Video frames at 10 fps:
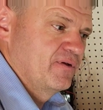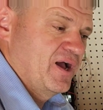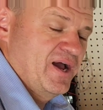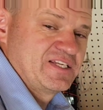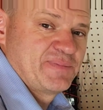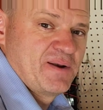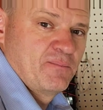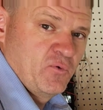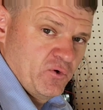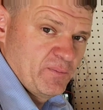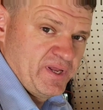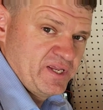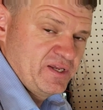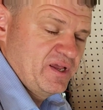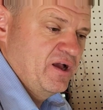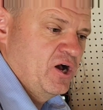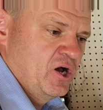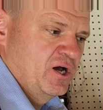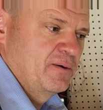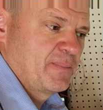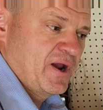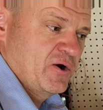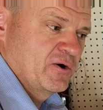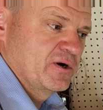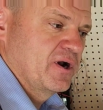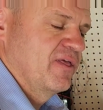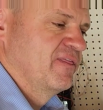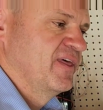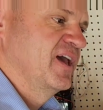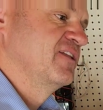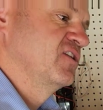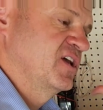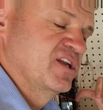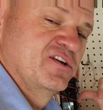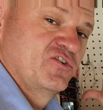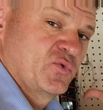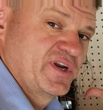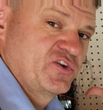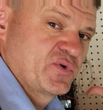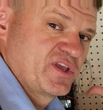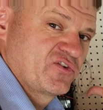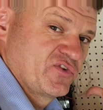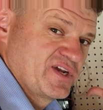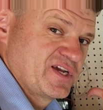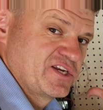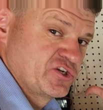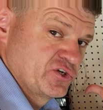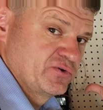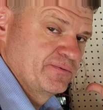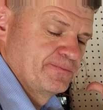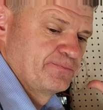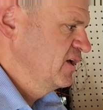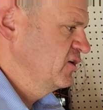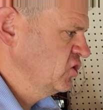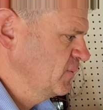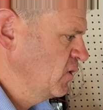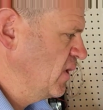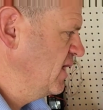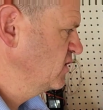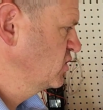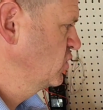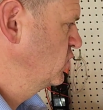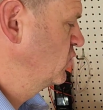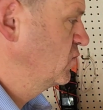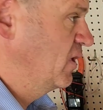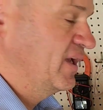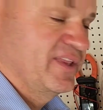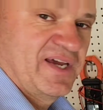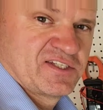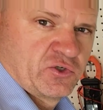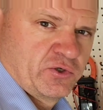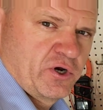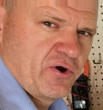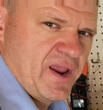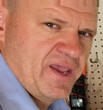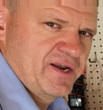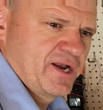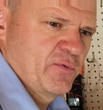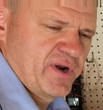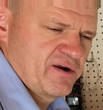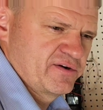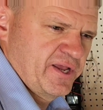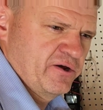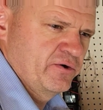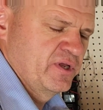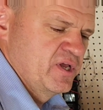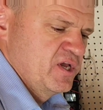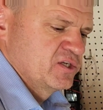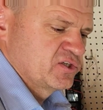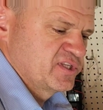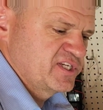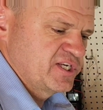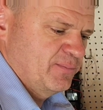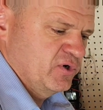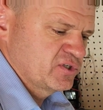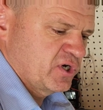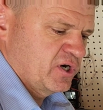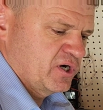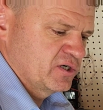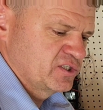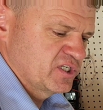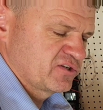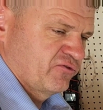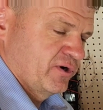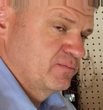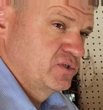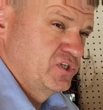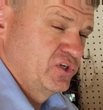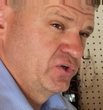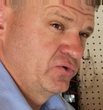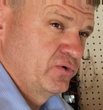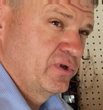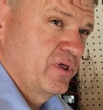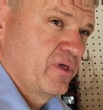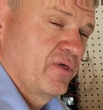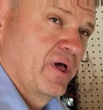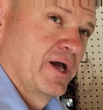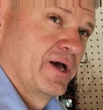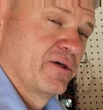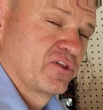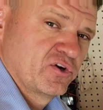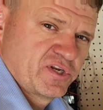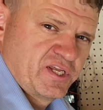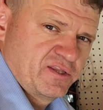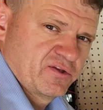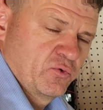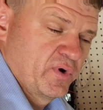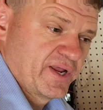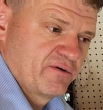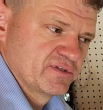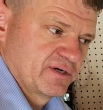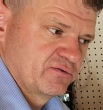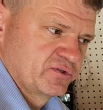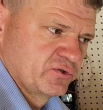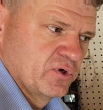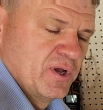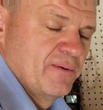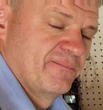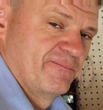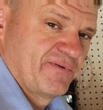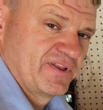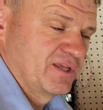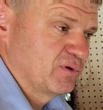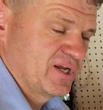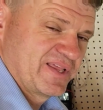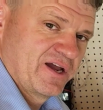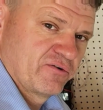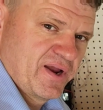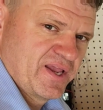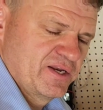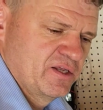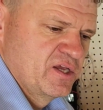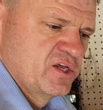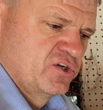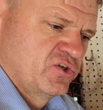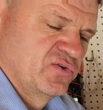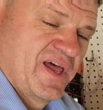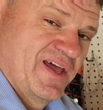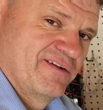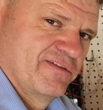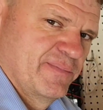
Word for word: I spent more money on power than in 2023 June. It took me a while to get that solar array in and I went out of town. So these numbers are just from June uh, 13th when I was able to finally plug that array in to the end of the